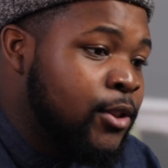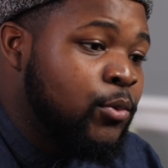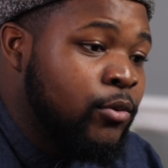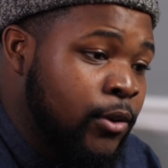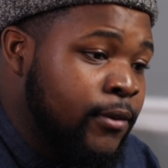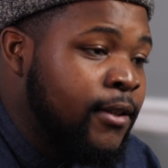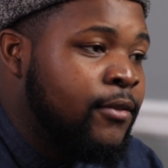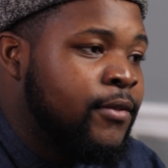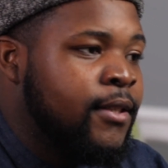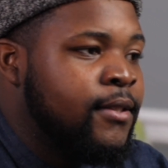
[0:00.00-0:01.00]
is what real love
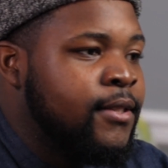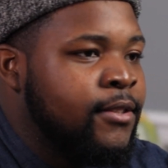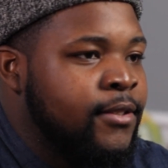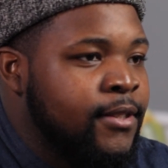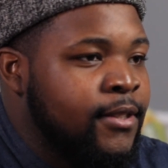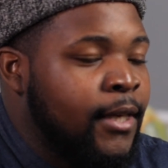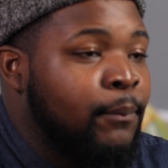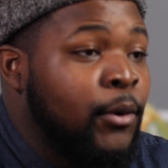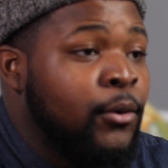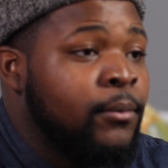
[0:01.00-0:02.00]
is, and it was just like,
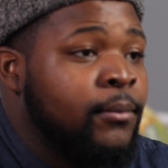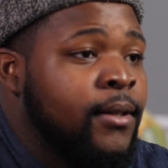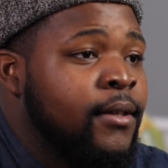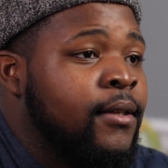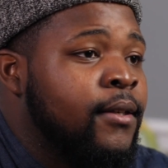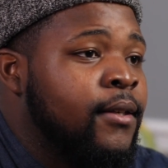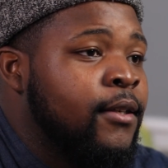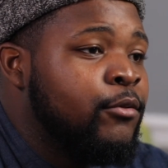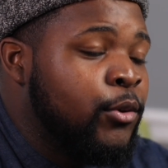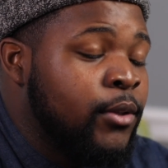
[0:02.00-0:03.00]
boom,
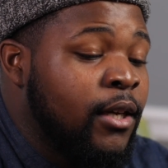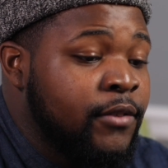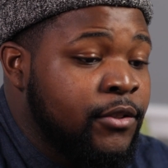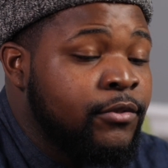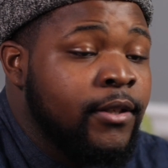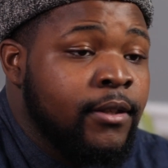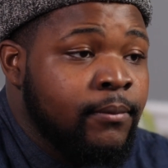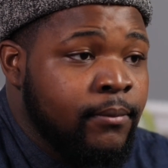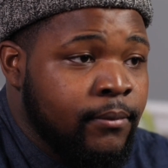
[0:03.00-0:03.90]
real love is freedom.